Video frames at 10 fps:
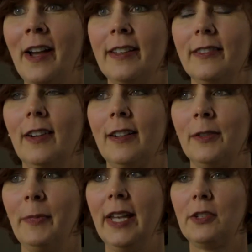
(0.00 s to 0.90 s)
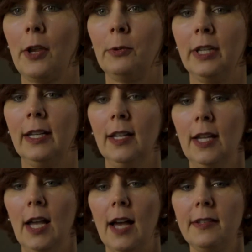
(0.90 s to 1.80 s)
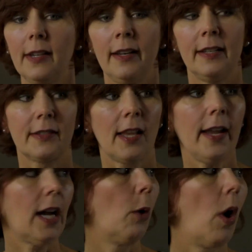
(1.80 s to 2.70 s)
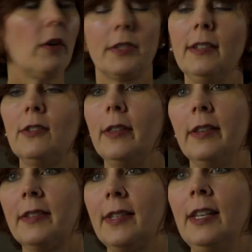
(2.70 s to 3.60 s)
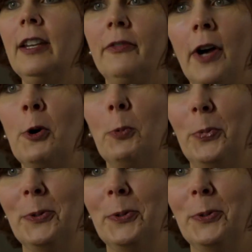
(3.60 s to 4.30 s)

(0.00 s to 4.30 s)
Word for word: I um, met Tony, I said, it's like I walked into the city of hope